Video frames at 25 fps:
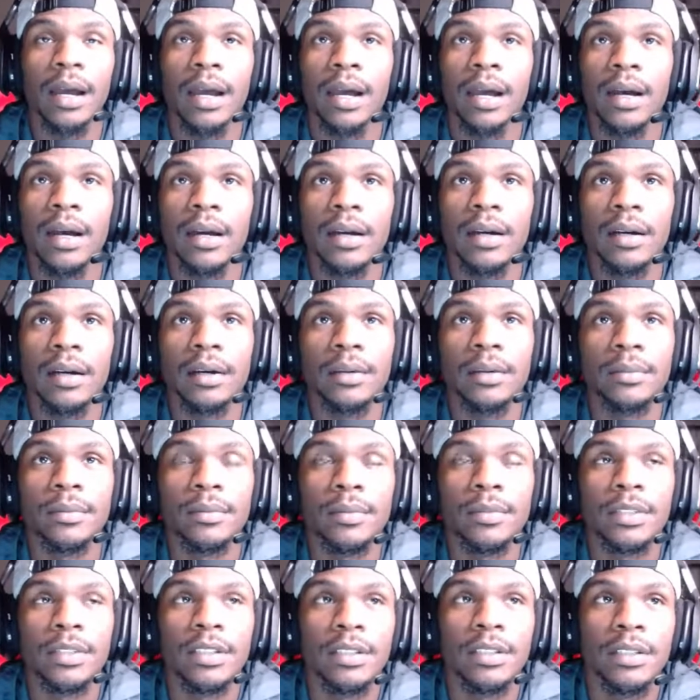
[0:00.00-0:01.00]
I
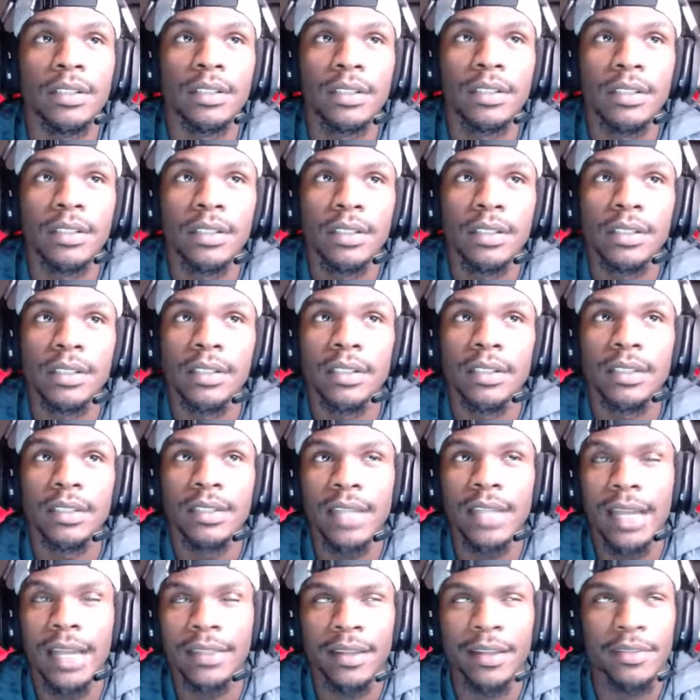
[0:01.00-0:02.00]

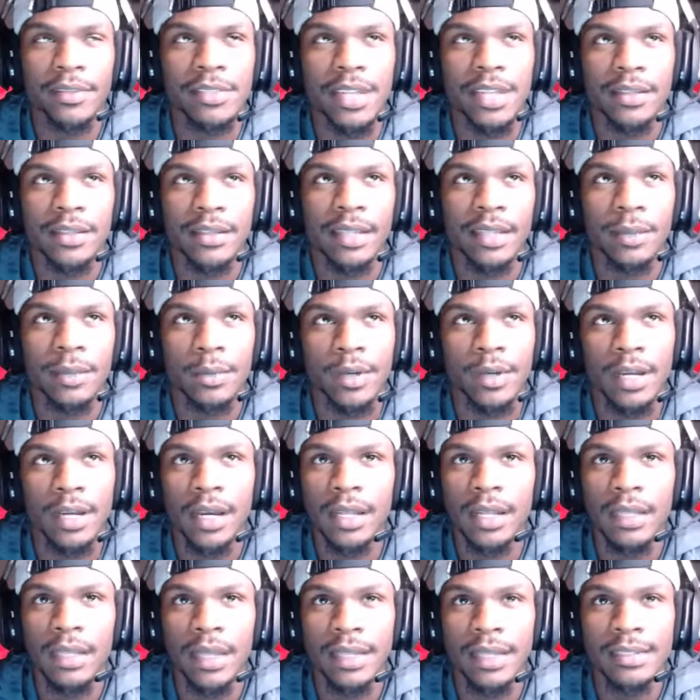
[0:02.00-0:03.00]
think it was like
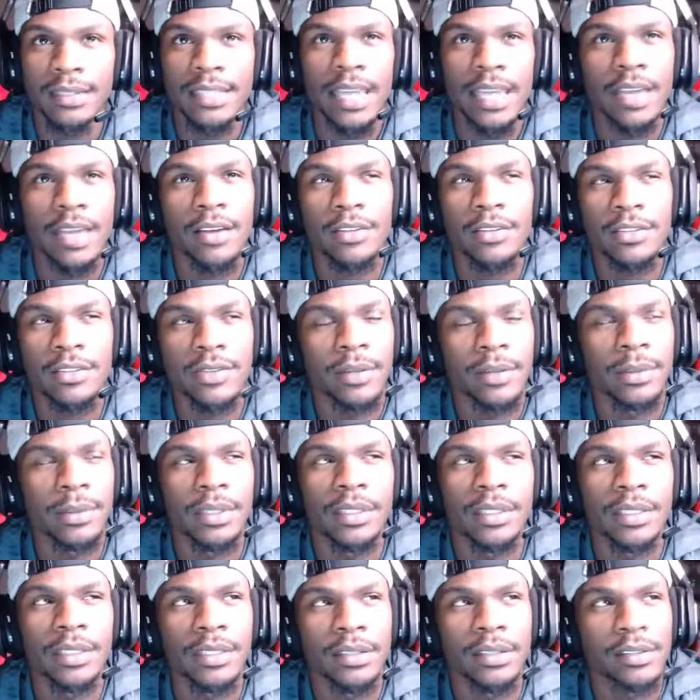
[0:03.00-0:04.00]
Leprechaun, like Tales from the
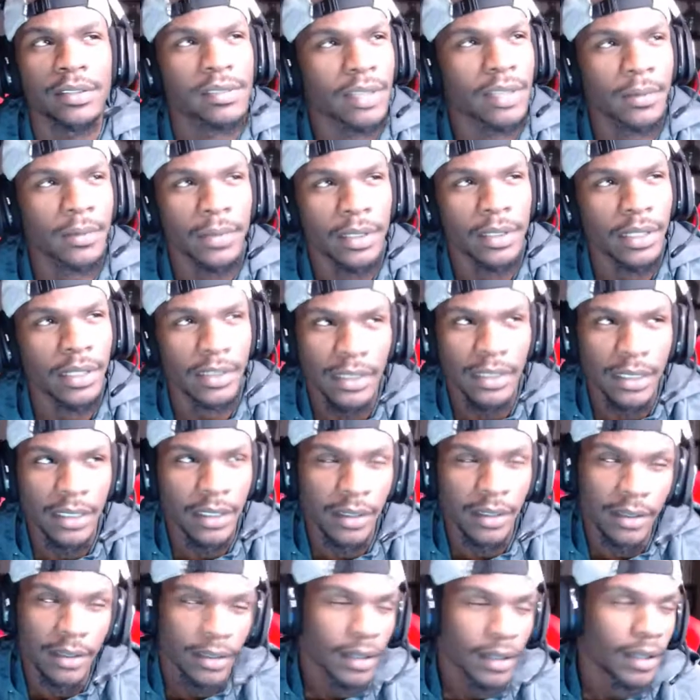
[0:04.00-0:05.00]
Hood or something like that.